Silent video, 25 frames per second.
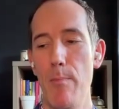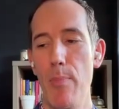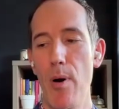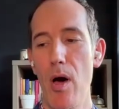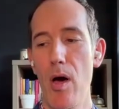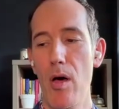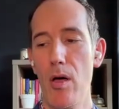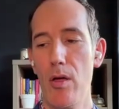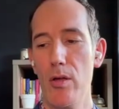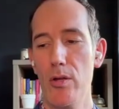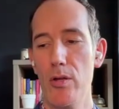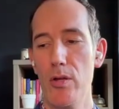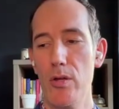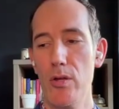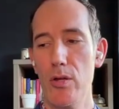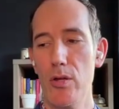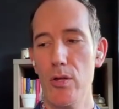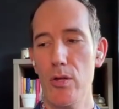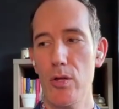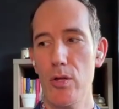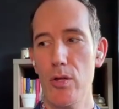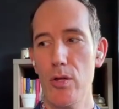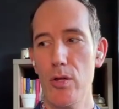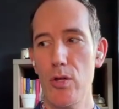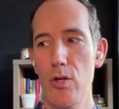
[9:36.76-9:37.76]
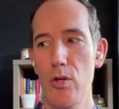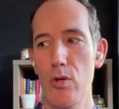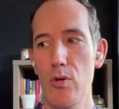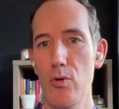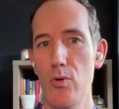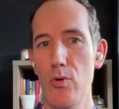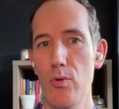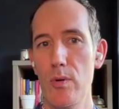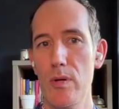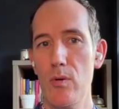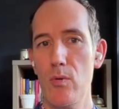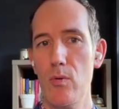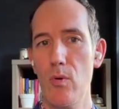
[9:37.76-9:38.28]
Paul,
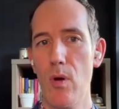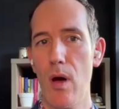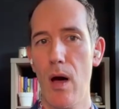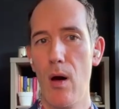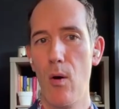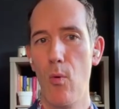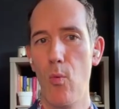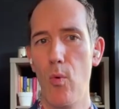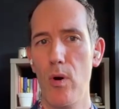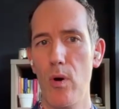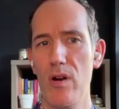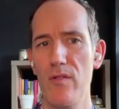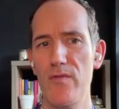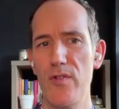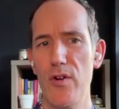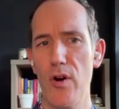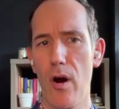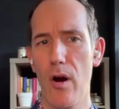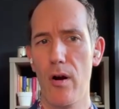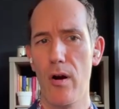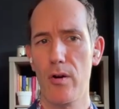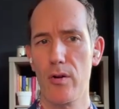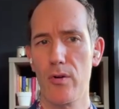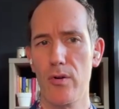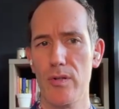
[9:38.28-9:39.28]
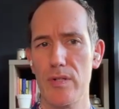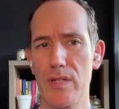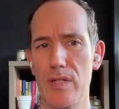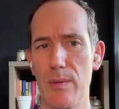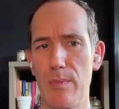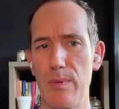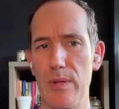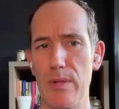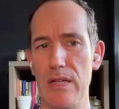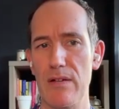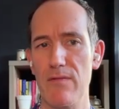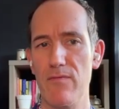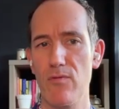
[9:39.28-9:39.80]
you in one of your articles, I
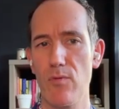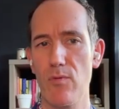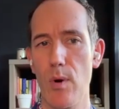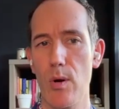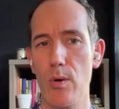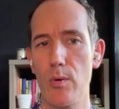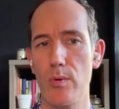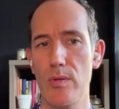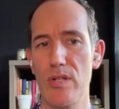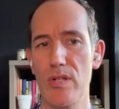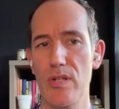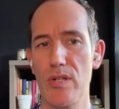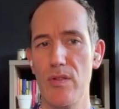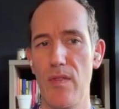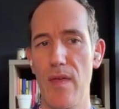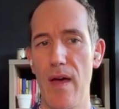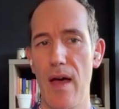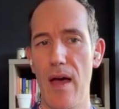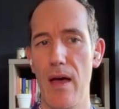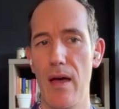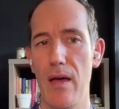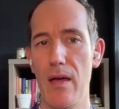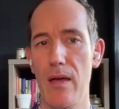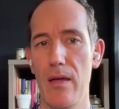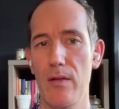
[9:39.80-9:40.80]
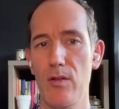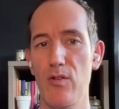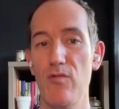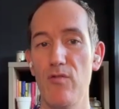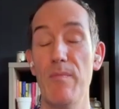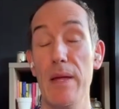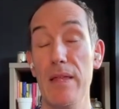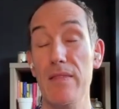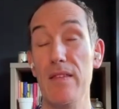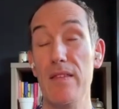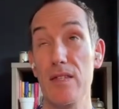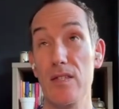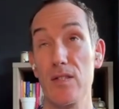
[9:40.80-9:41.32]
believe, wrote that you've
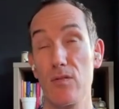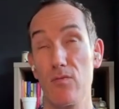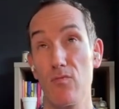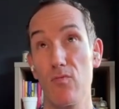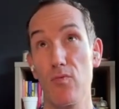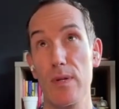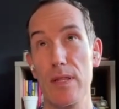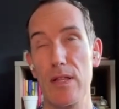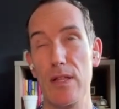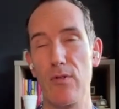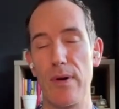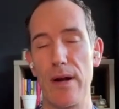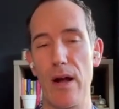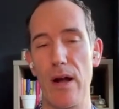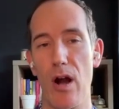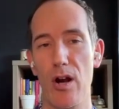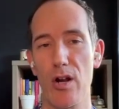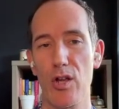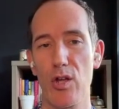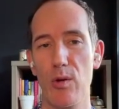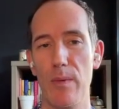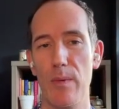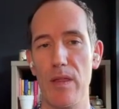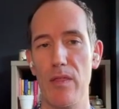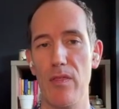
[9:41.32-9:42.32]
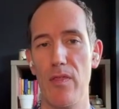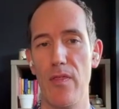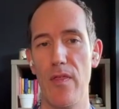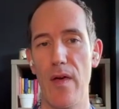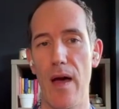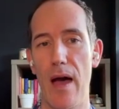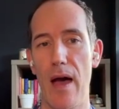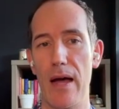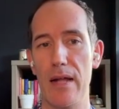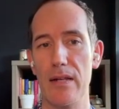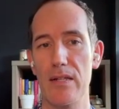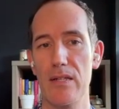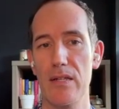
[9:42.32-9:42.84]
made this really great argument
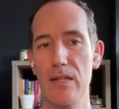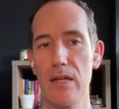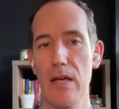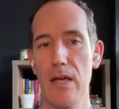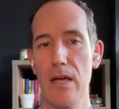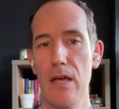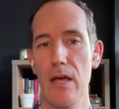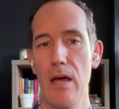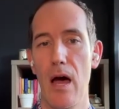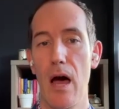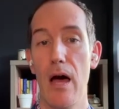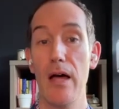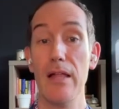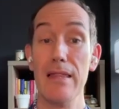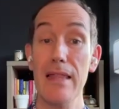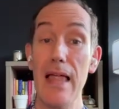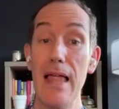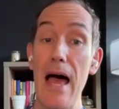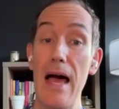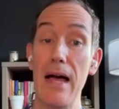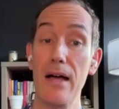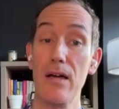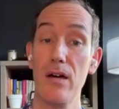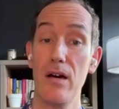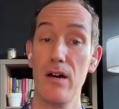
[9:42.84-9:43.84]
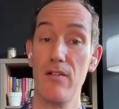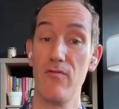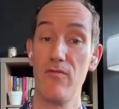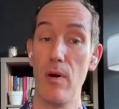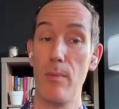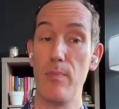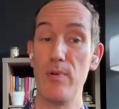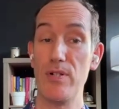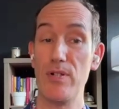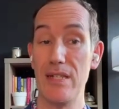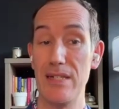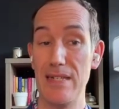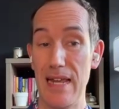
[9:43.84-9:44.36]
that a lack of
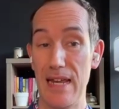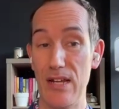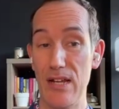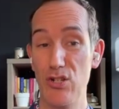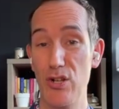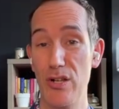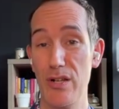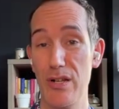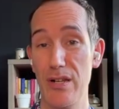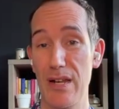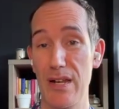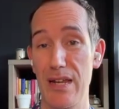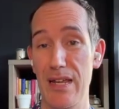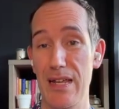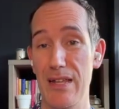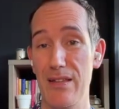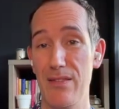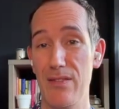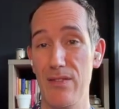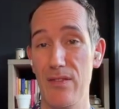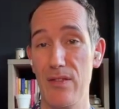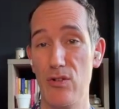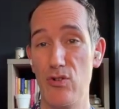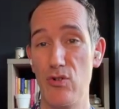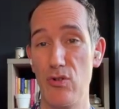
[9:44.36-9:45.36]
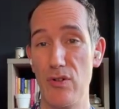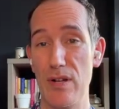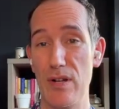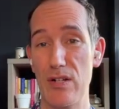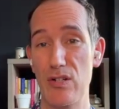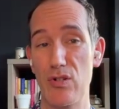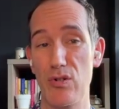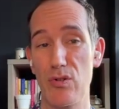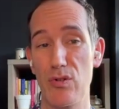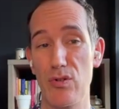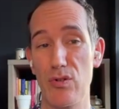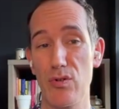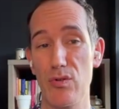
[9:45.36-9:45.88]
representation in the
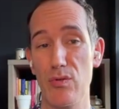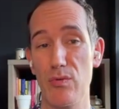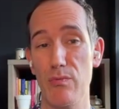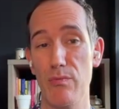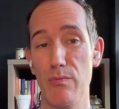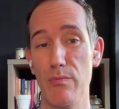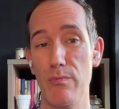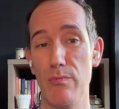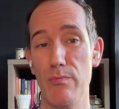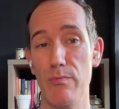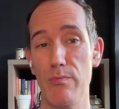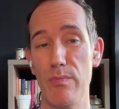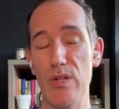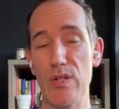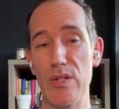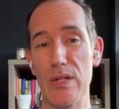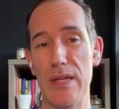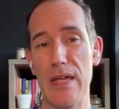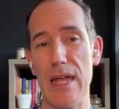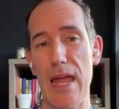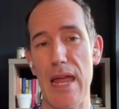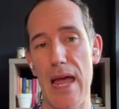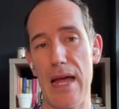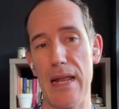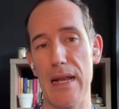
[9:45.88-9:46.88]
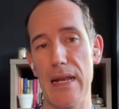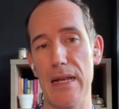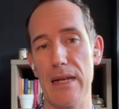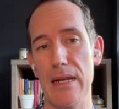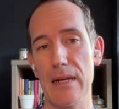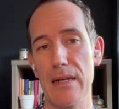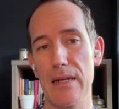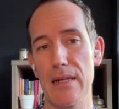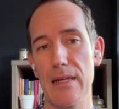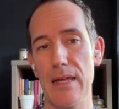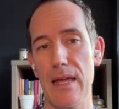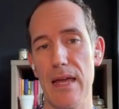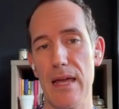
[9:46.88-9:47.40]
traditional music
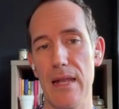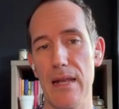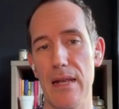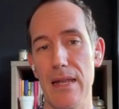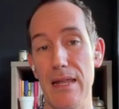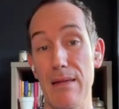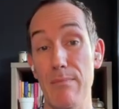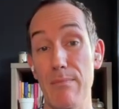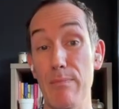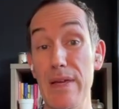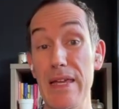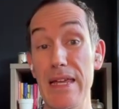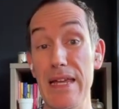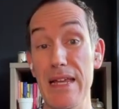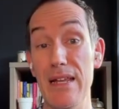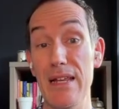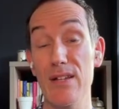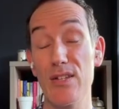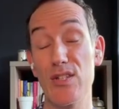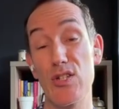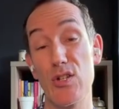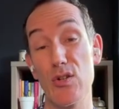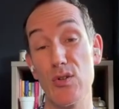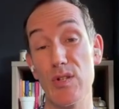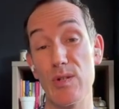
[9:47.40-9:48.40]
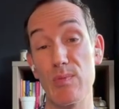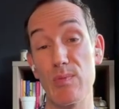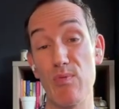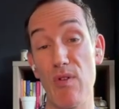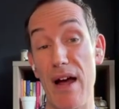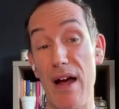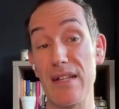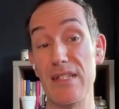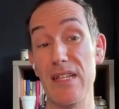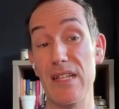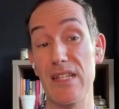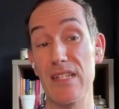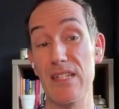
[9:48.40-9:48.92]
canon can impede a student's
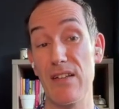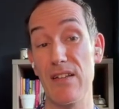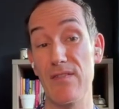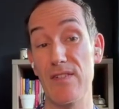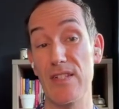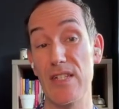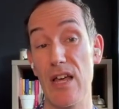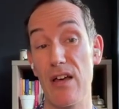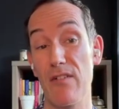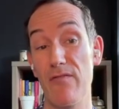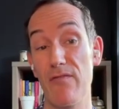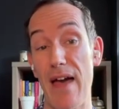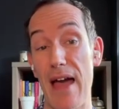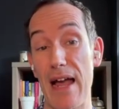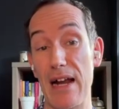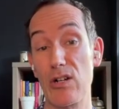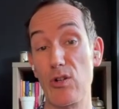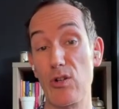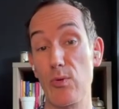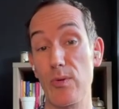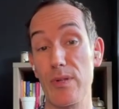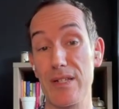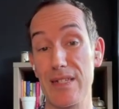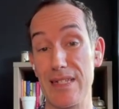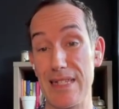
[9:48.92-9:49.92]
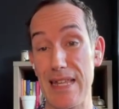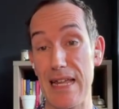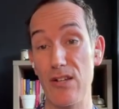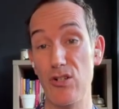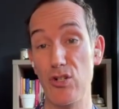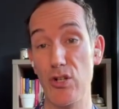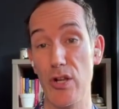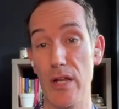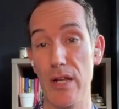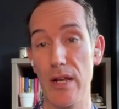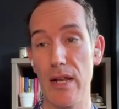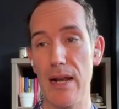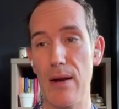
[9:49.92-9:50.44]
process of
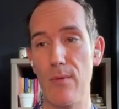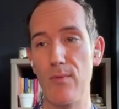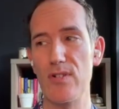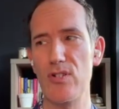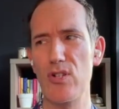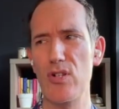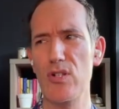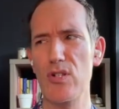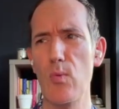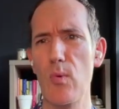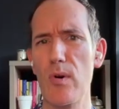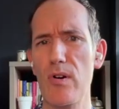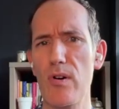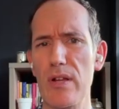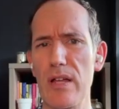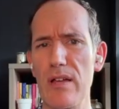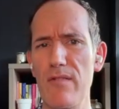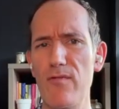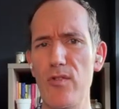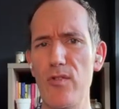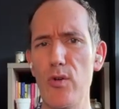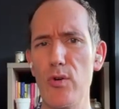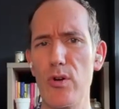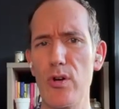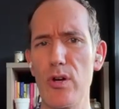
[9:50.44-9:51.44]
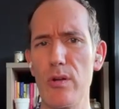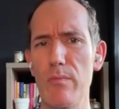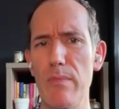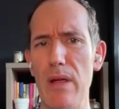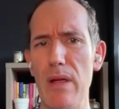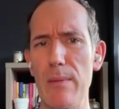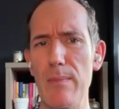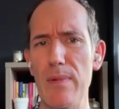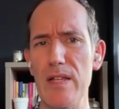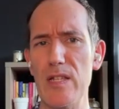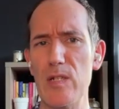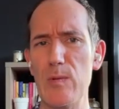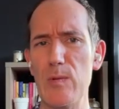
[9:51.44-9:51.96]
self-actualization. And I was just wondering if you could
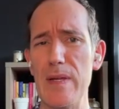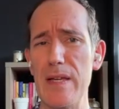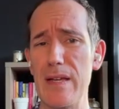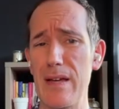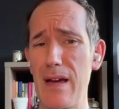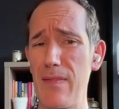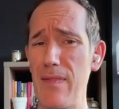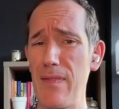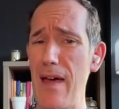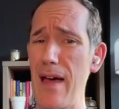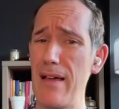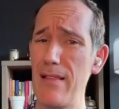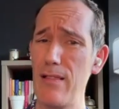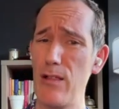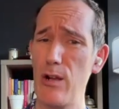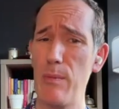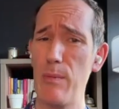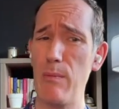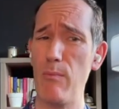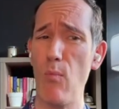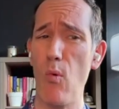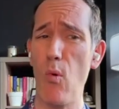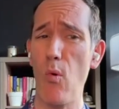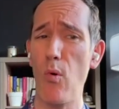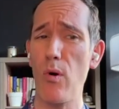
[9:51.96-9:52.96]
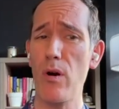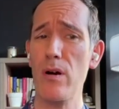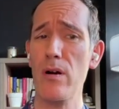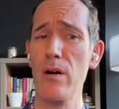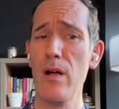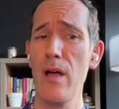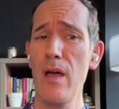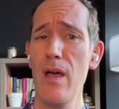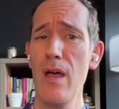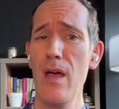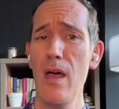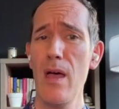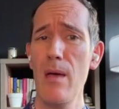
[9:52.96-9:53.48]
maybe speak on that a little bit more,
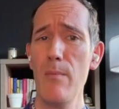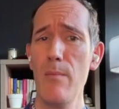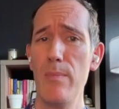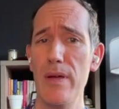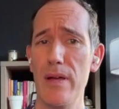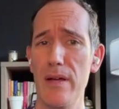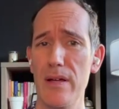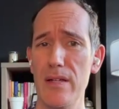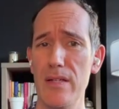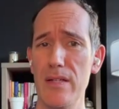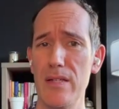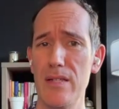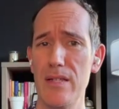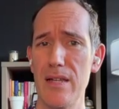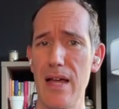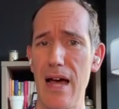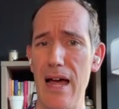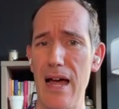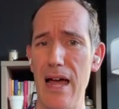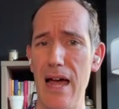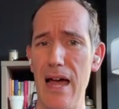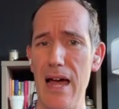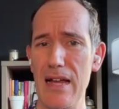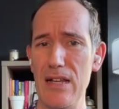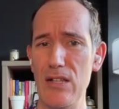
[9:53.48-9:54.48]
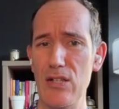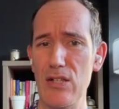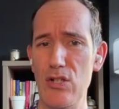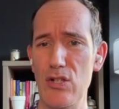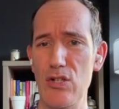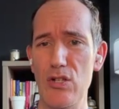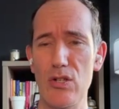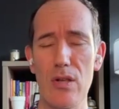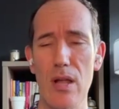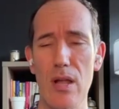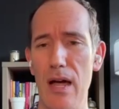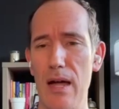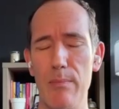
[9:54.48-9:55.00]
because I
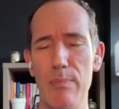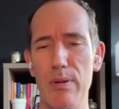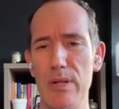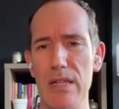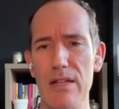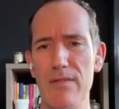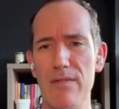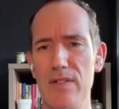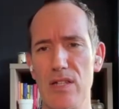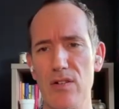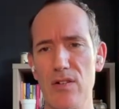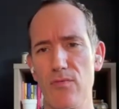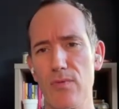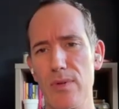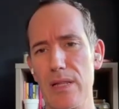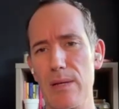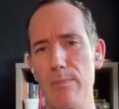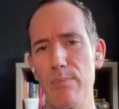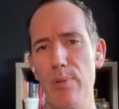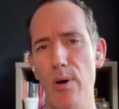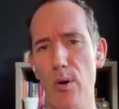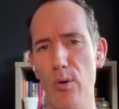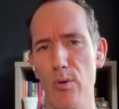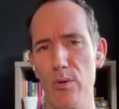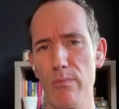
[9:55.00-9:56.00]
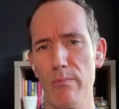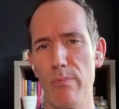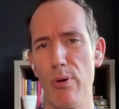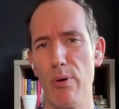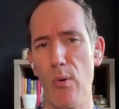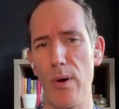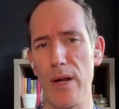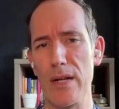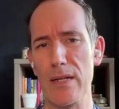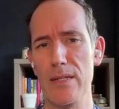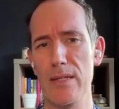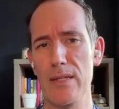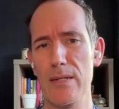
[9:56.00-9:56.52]
believe it's a really potent
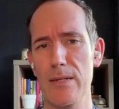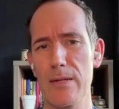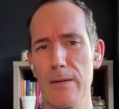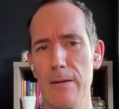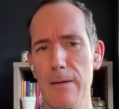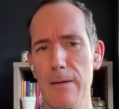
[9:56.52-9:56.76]
point.